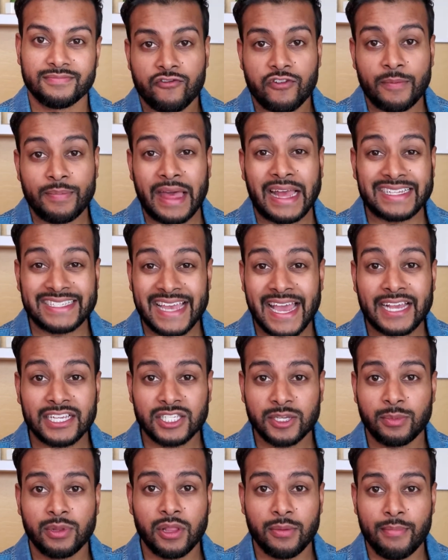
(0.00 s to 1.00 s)
From that
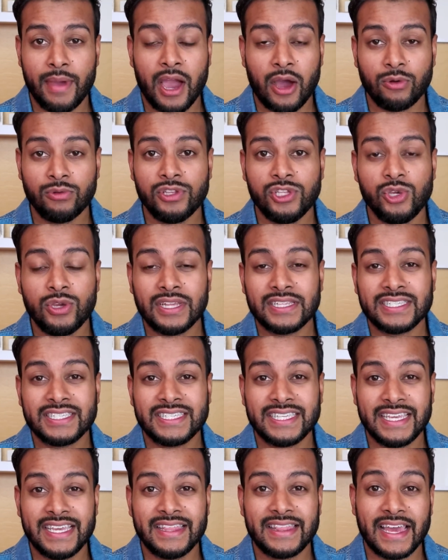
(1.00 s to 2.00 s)
taxable amount, you can
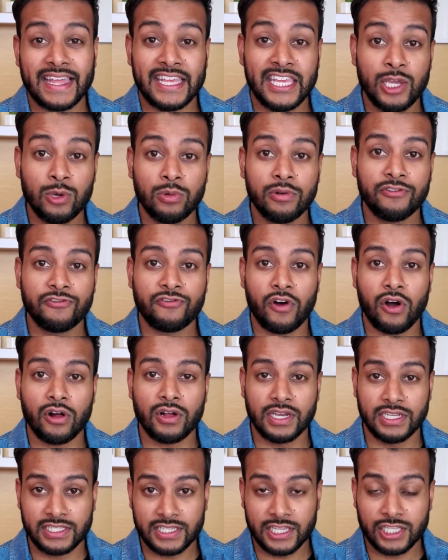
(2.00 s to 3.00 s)
see that he will fall
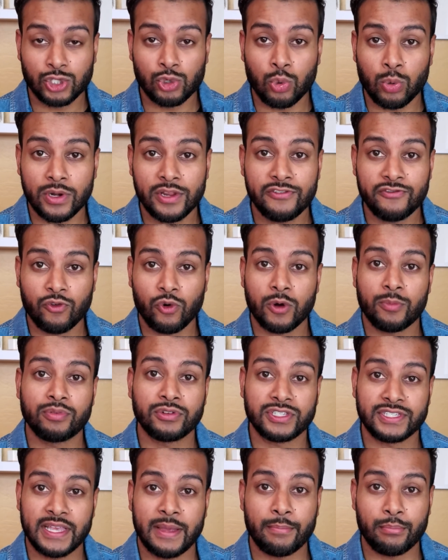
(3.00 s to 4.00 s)
into the
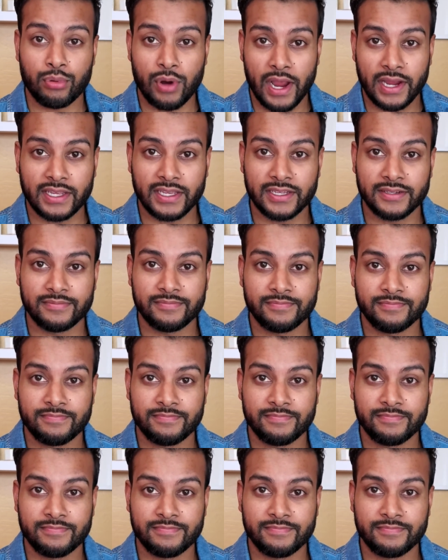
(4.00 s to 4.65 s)
24% bracket.